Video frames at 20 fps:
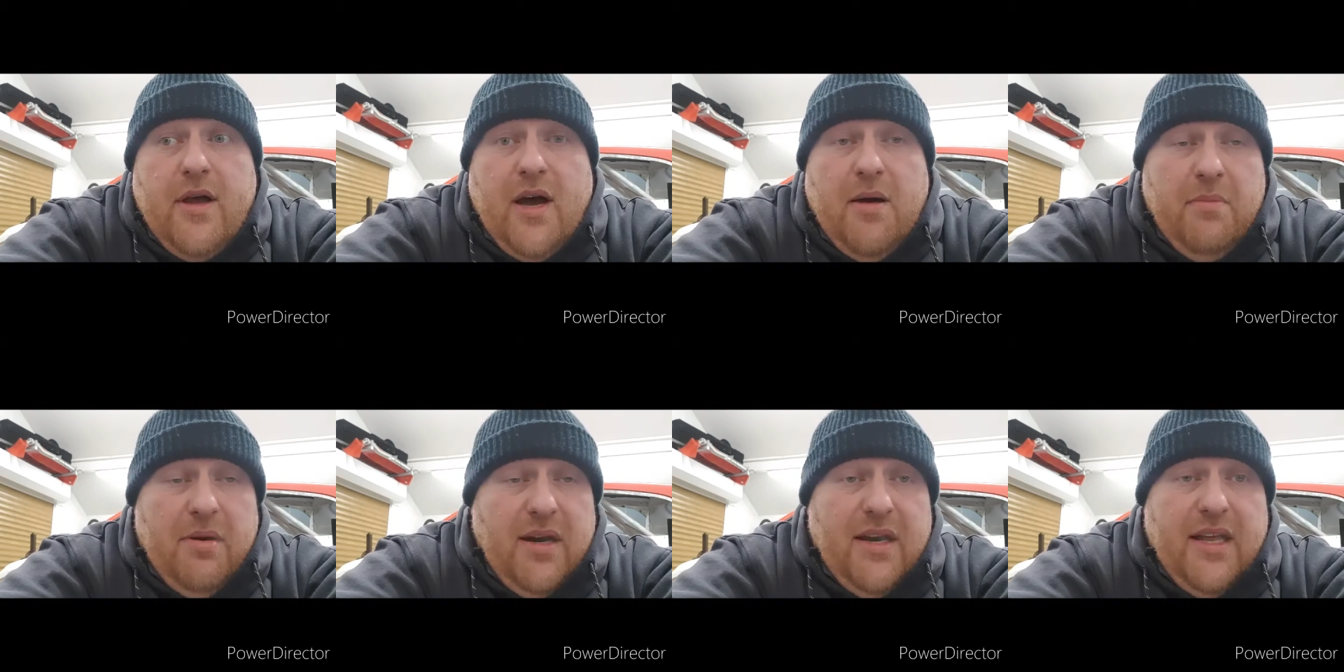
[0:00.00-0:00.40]

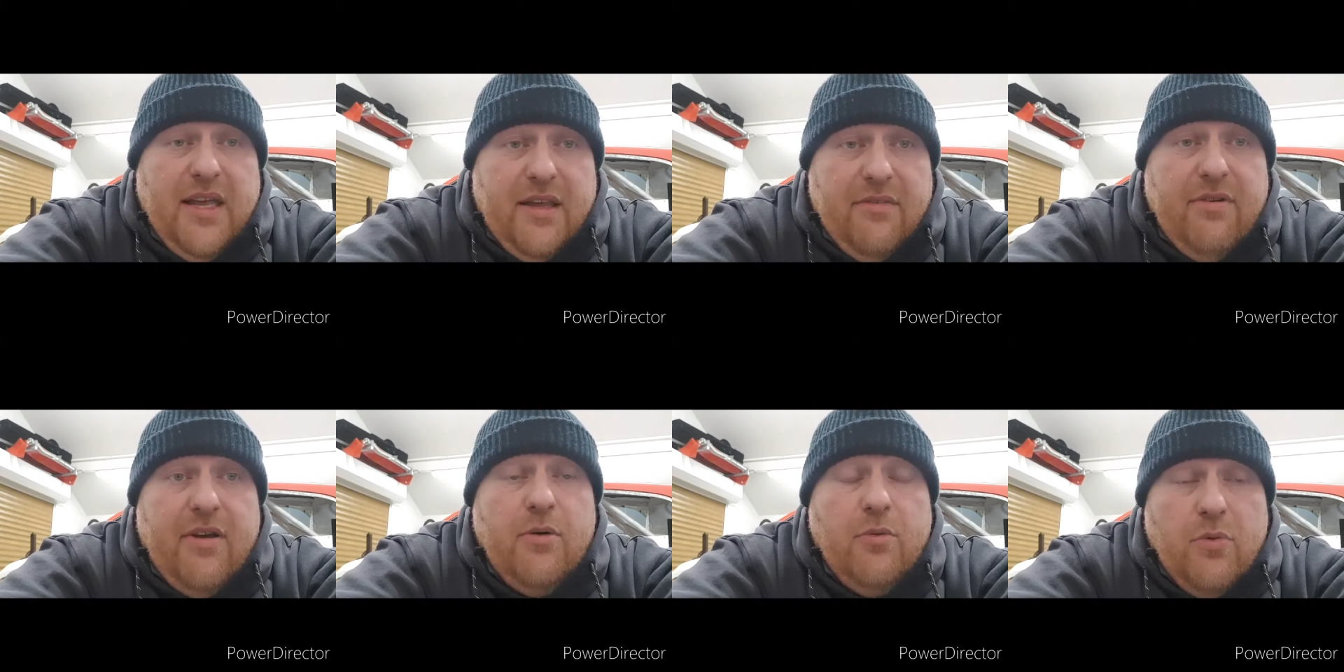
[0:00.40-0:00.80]
I
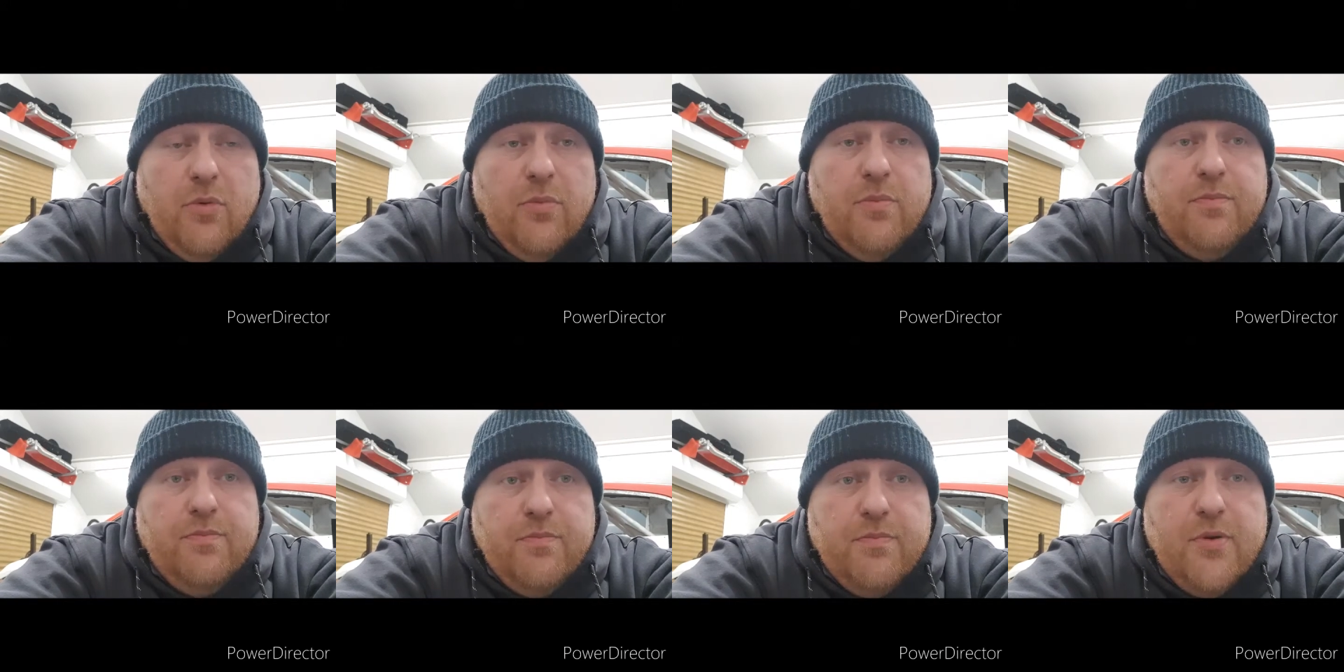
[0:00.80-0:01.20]
believe it
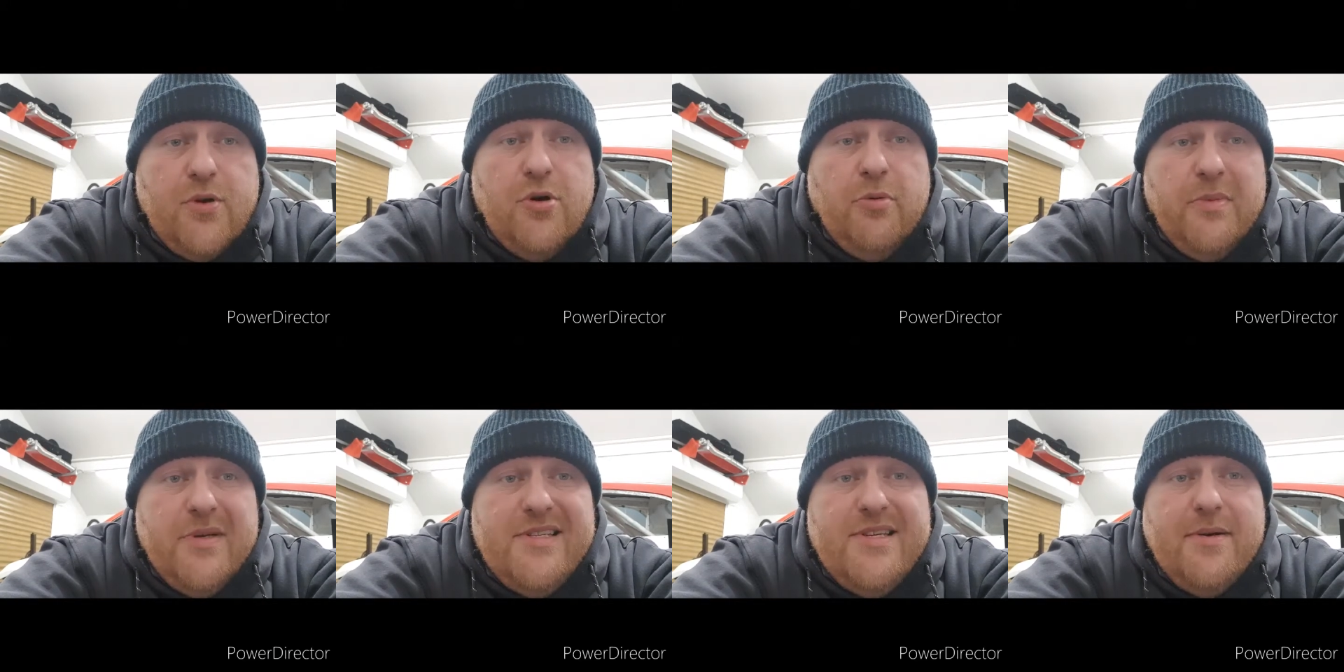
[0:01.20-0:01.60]
will
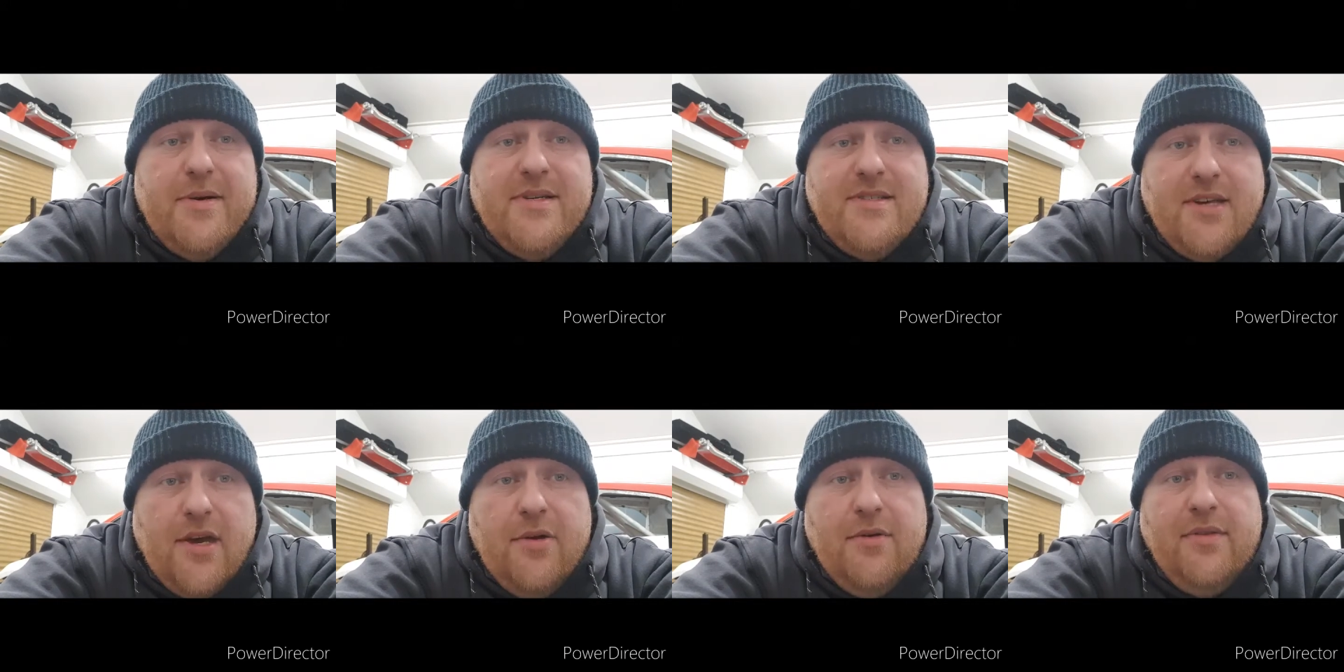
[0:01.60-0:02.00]
come into
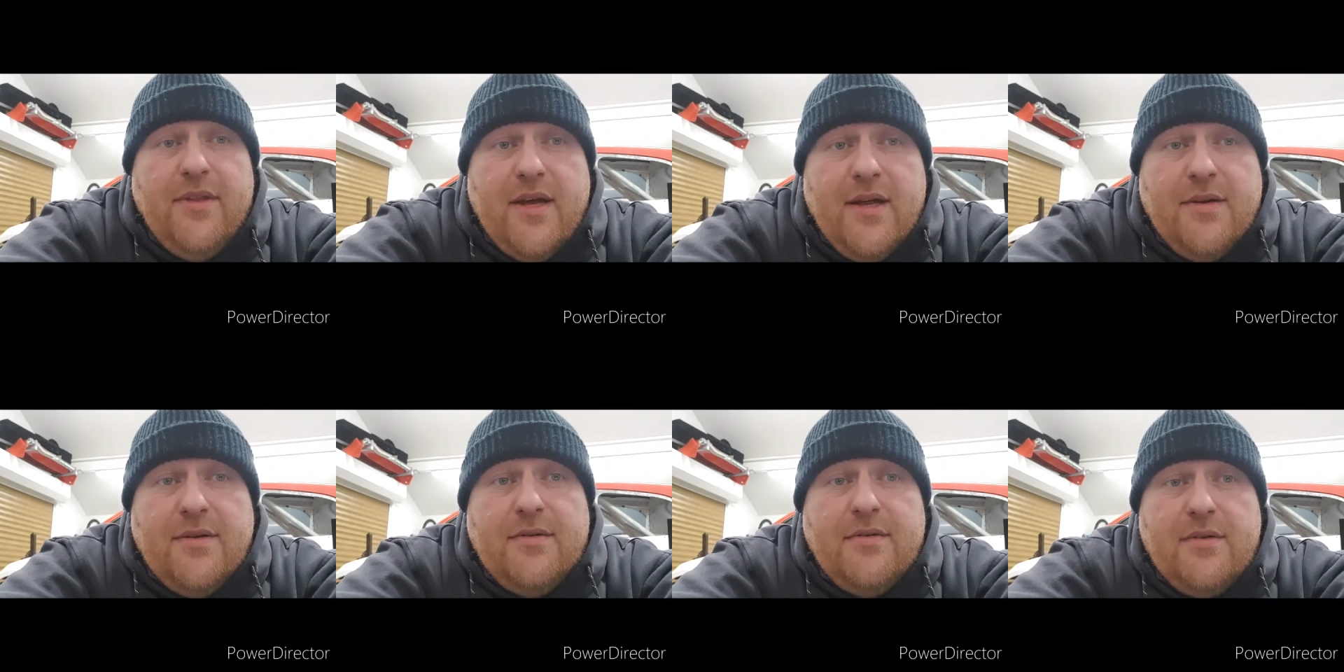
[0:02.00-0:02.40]
its own
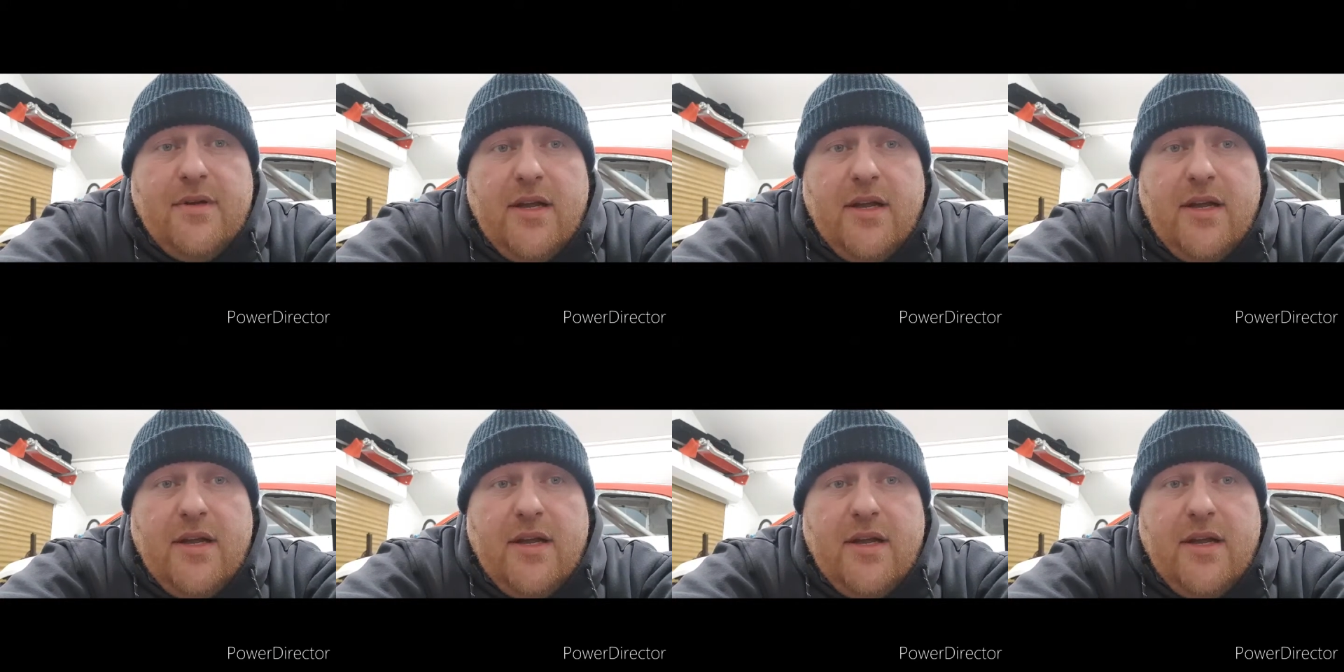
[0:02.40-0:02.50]
then.